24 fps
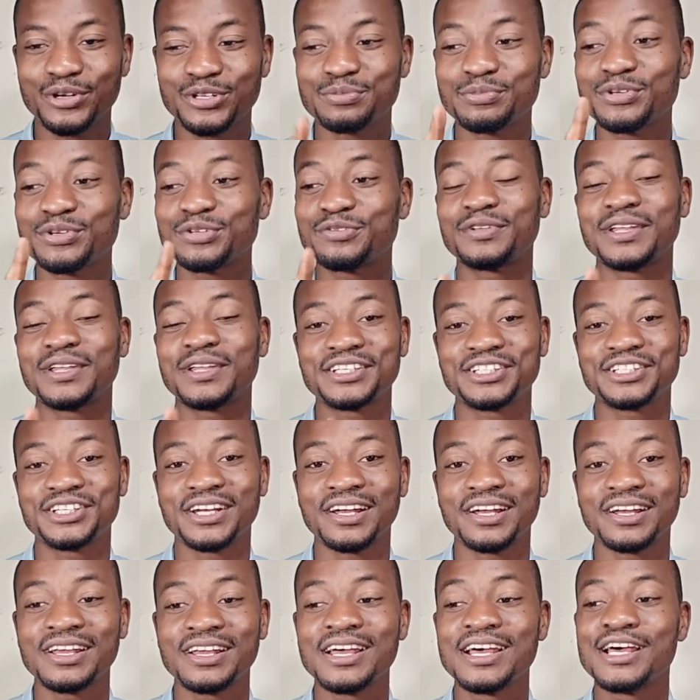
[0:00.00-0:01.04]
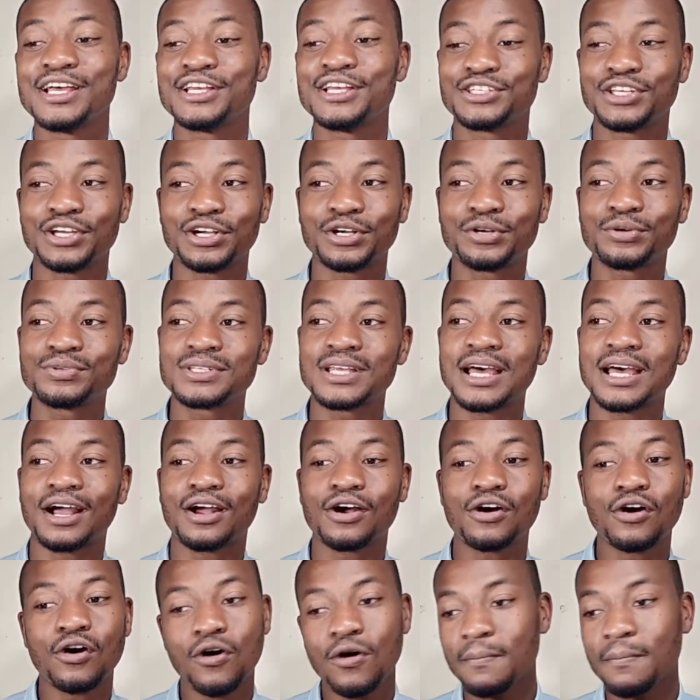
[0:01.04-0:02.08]
Most financial circles are
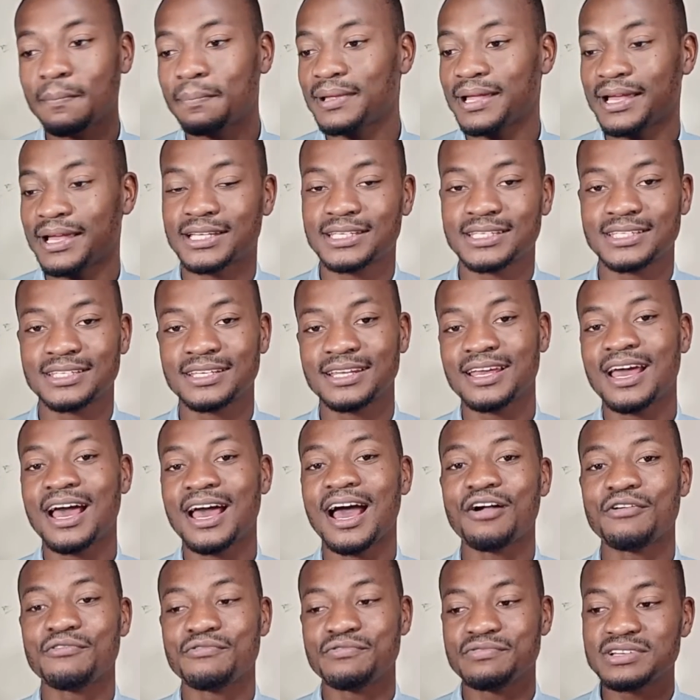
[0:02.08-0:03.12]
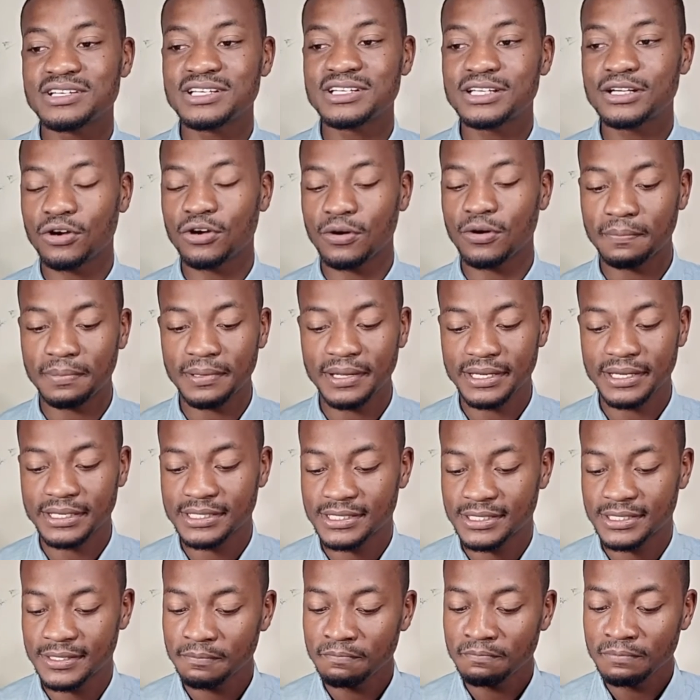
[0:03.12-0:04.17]
complex, are really complex.